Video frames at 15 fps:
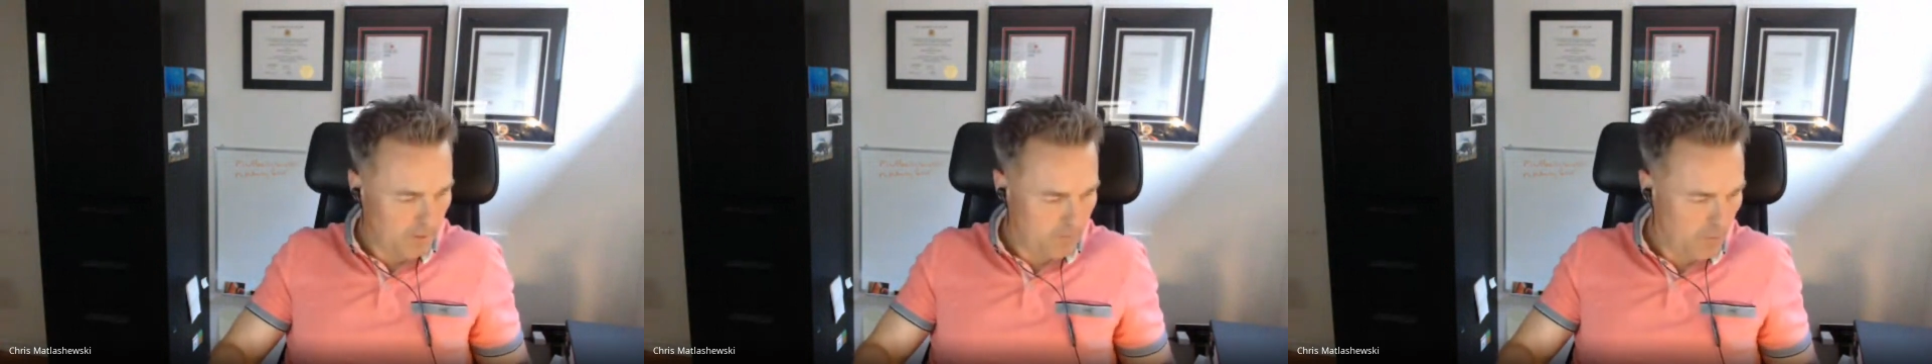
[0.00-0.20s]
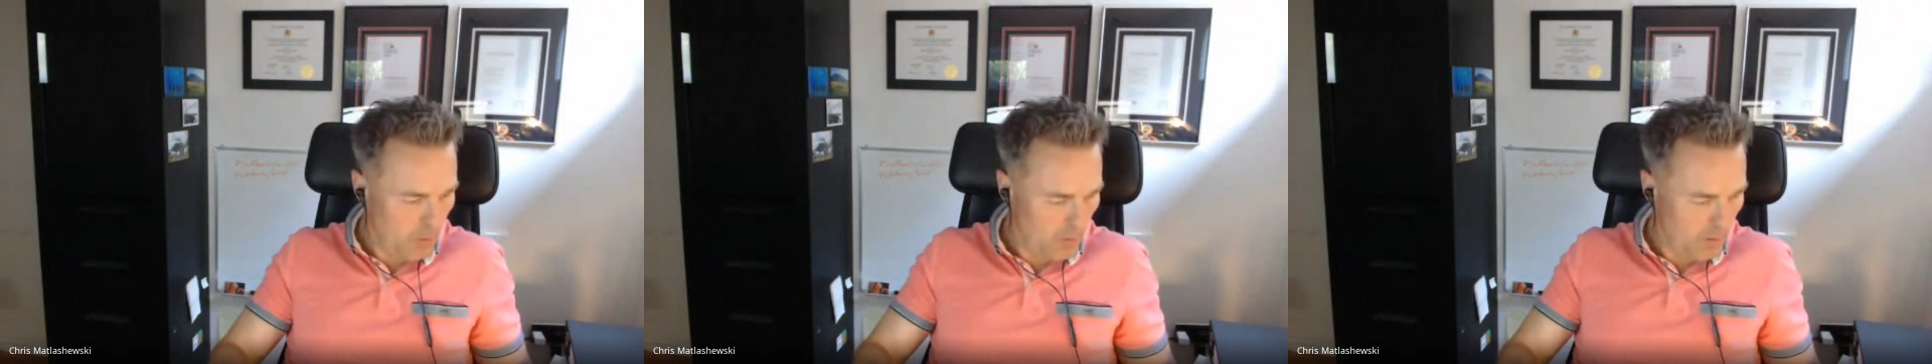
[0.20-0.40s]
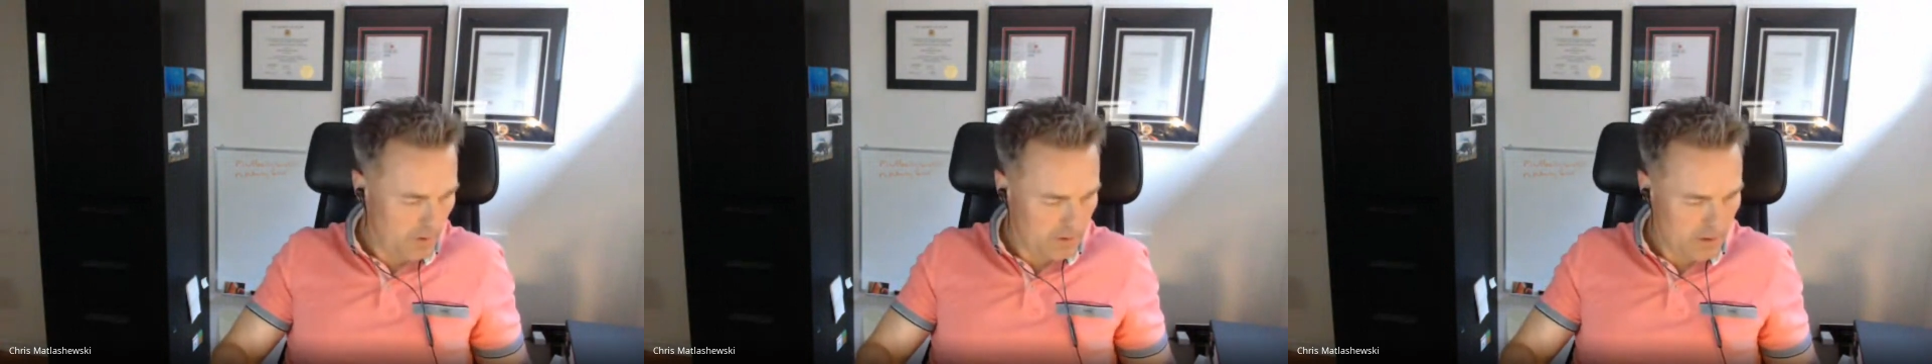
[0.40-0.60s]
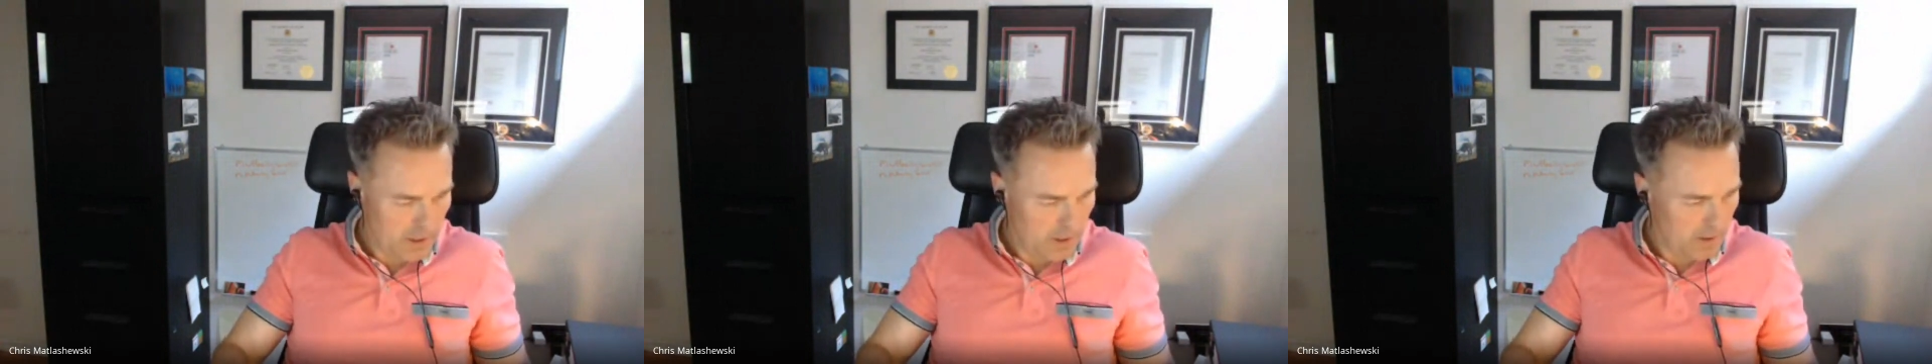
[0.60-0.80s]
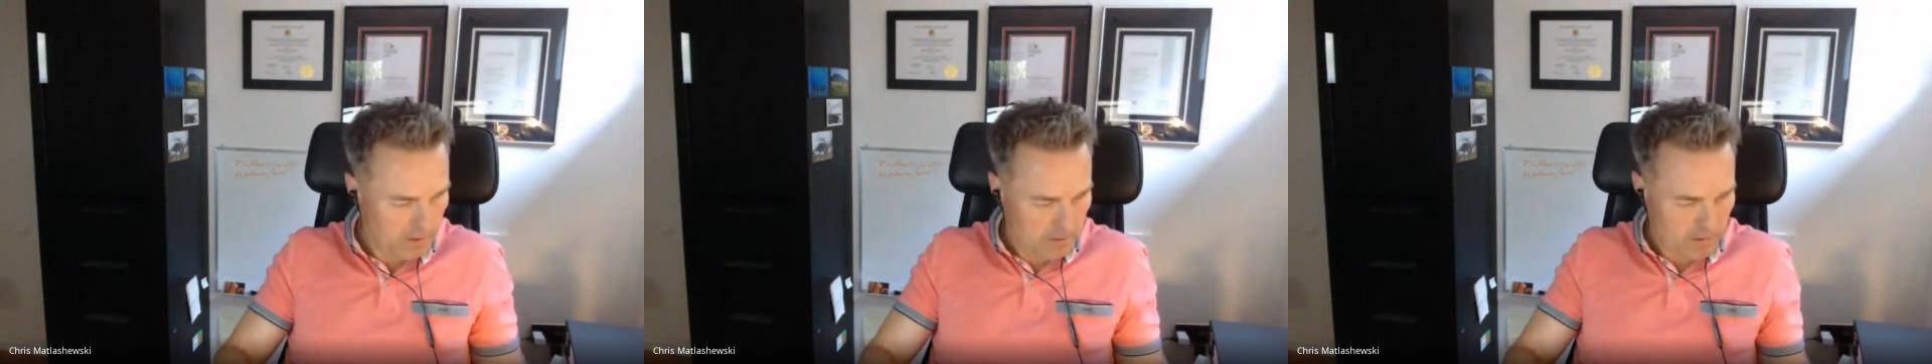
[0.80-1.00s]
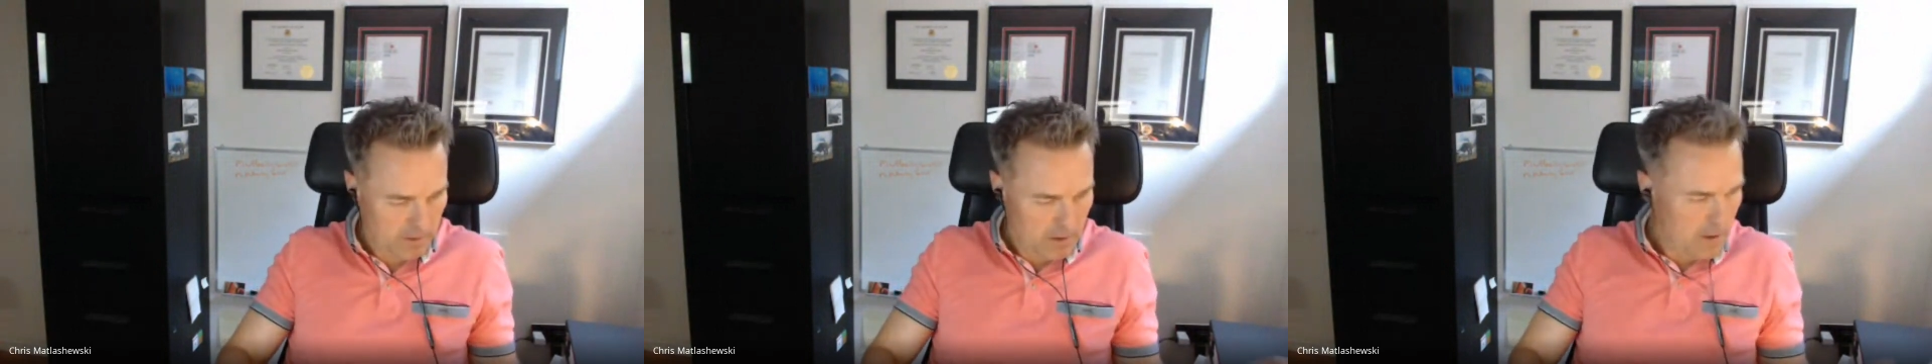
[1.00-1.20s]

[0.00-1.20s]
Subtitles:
forward there.